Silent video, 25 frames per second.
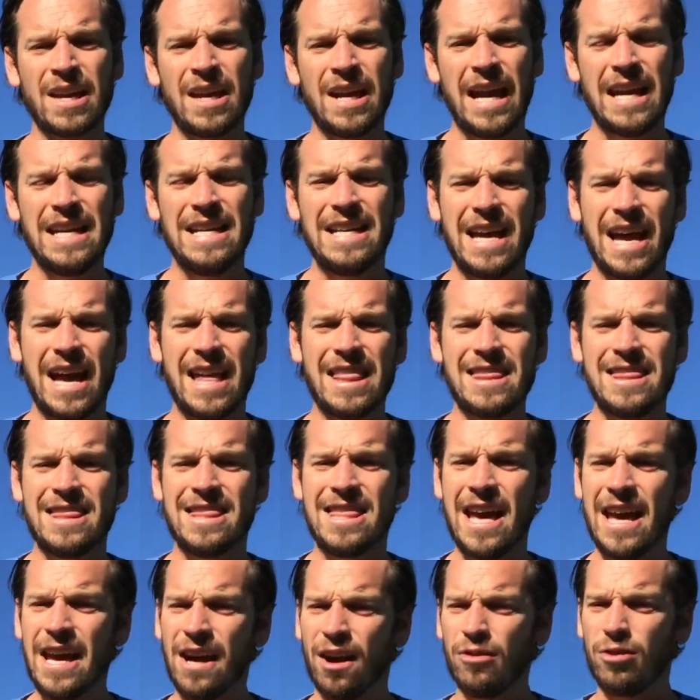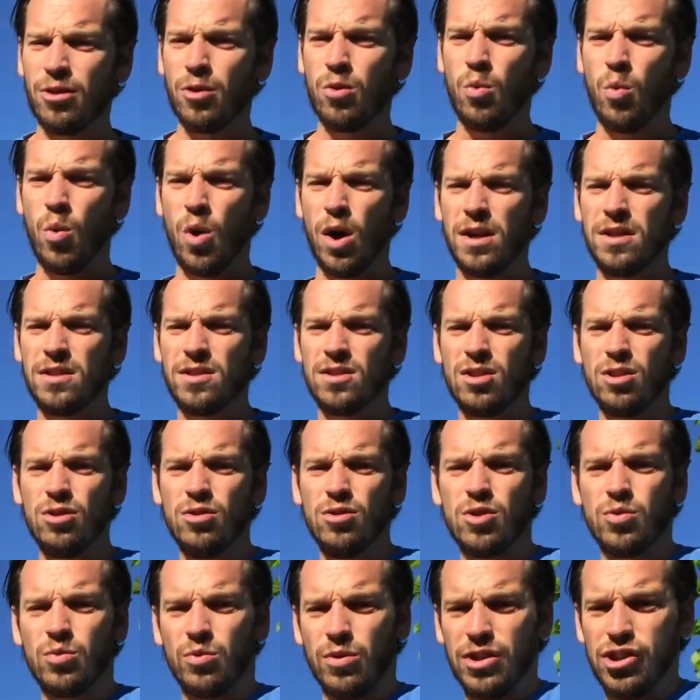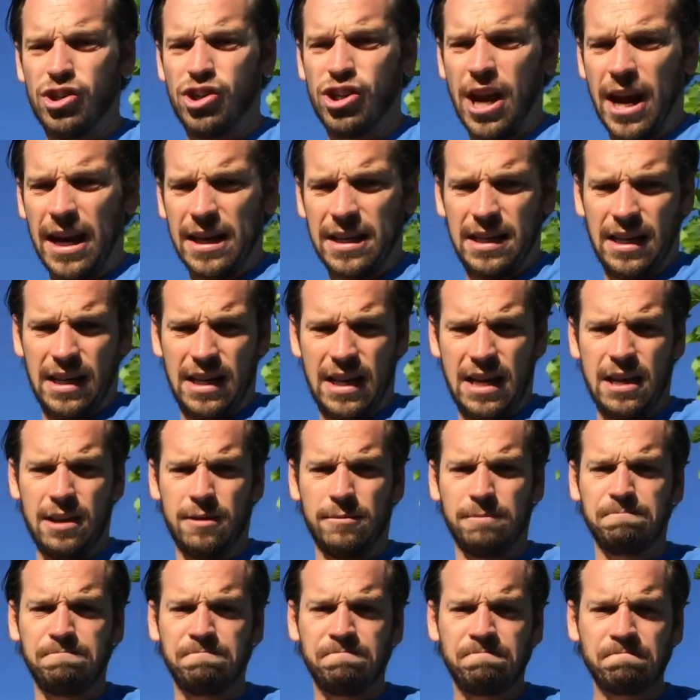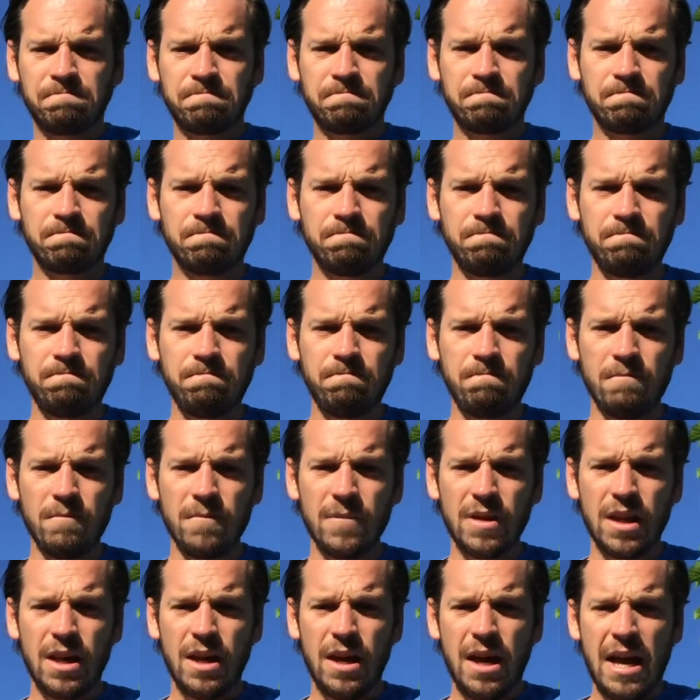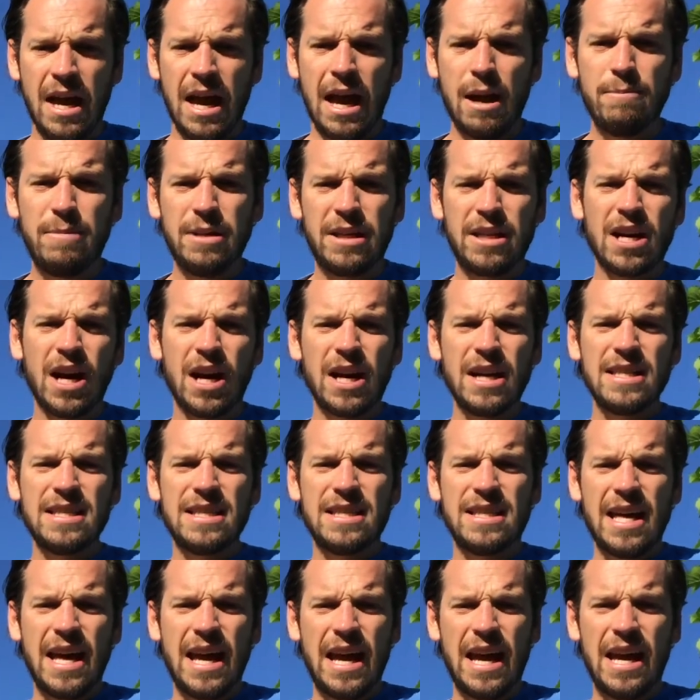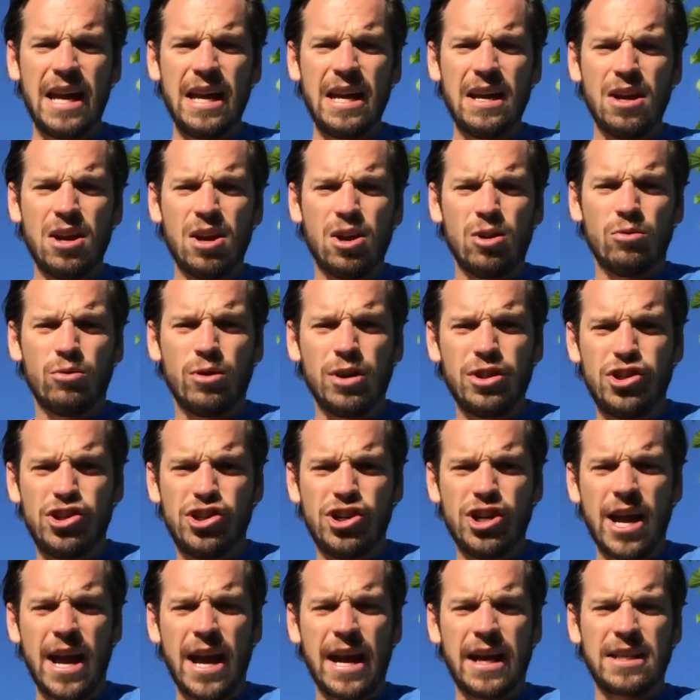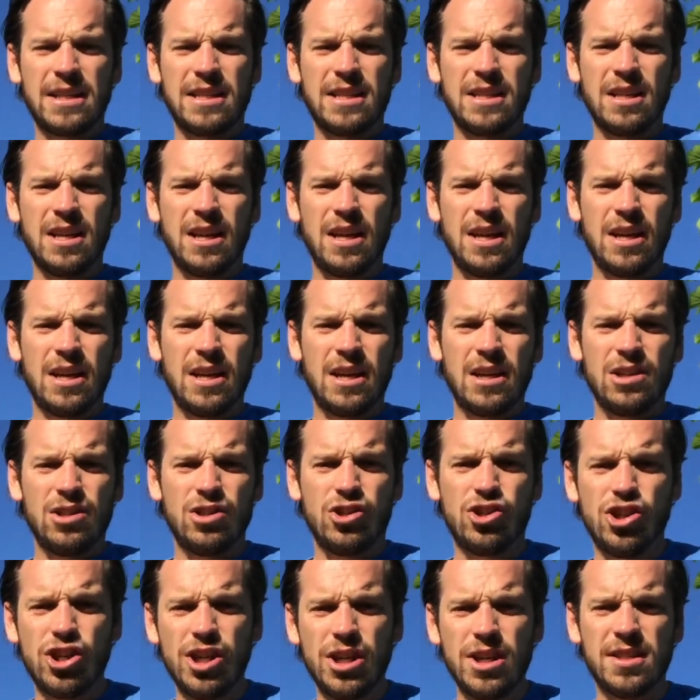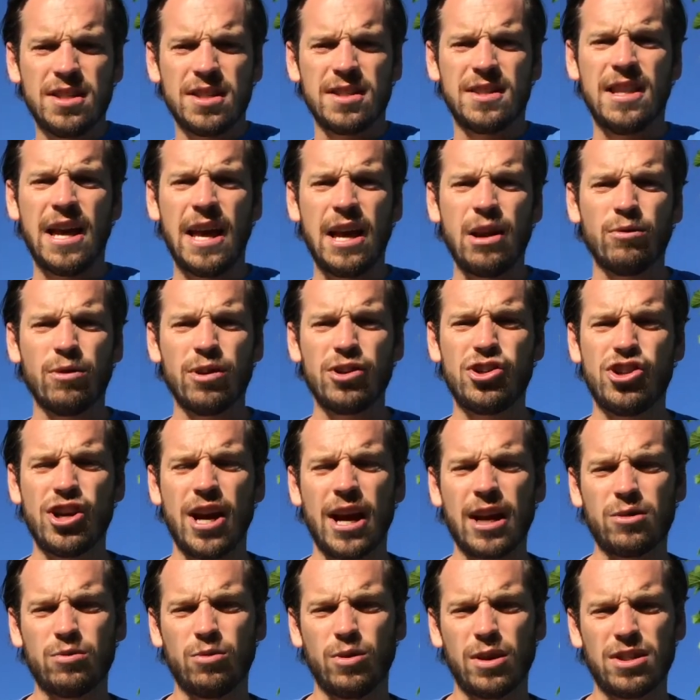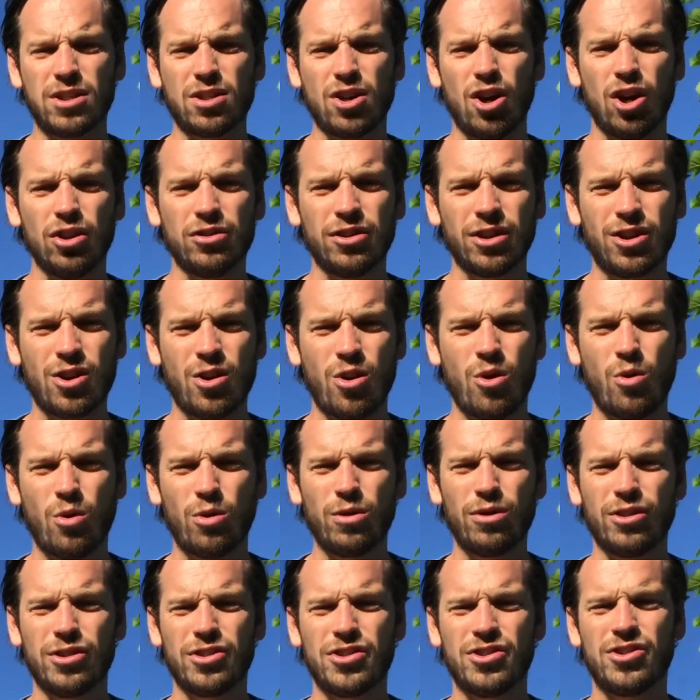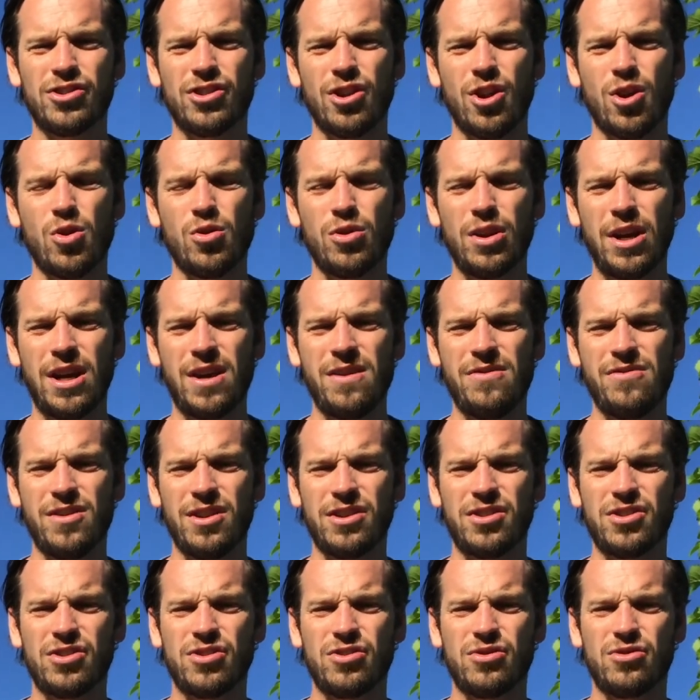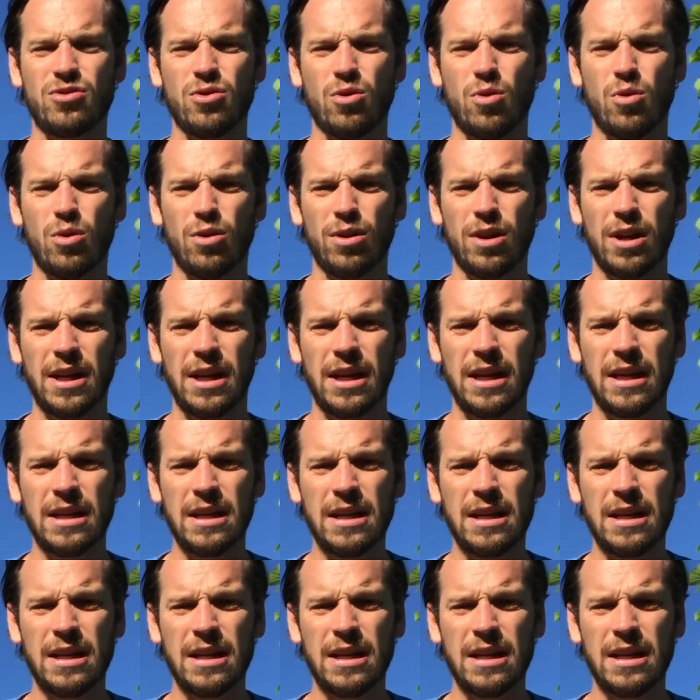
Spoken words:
and yet they are the ones who's rejecting him. And because they reject Jesus, they reject what's called the cornerstone in this story,